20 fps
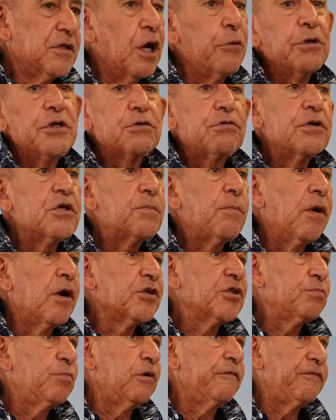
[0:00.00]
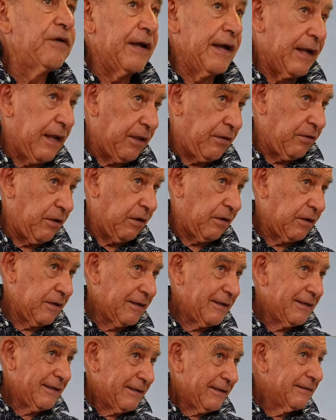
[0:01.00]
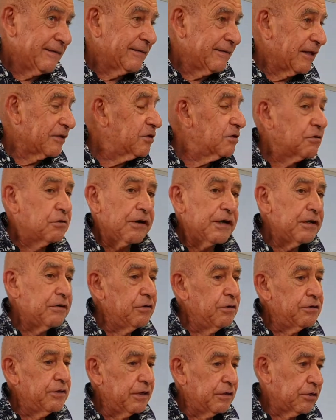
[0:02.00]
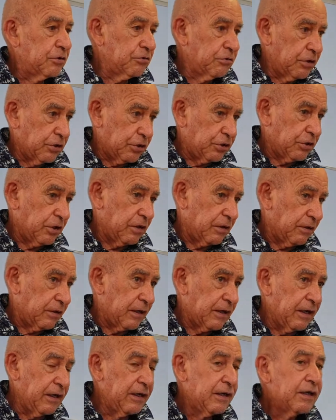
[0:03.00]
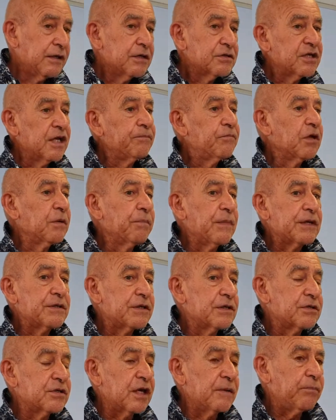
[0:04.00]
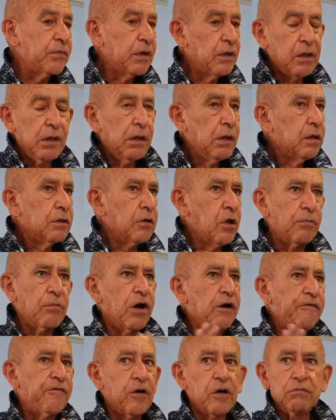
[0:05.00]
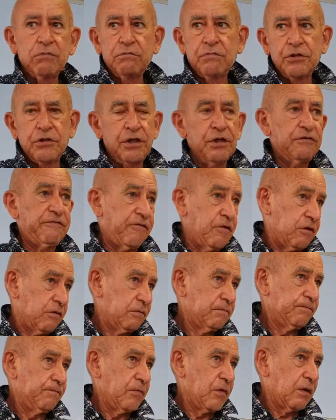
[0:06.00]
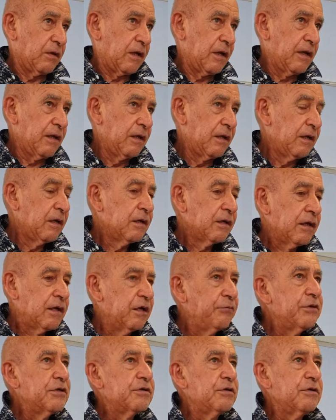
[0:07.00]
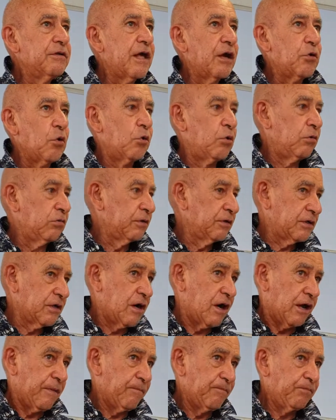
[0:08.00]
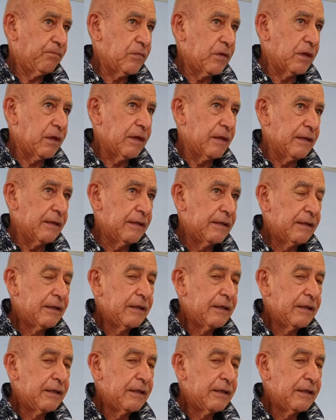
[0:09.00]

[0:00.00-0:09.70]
No one's responsible for anything. That's a great New Zealand tradition, okay? Something messes up, not my fault, it's his fault. Okay? Kiwis do that all the time. Okay?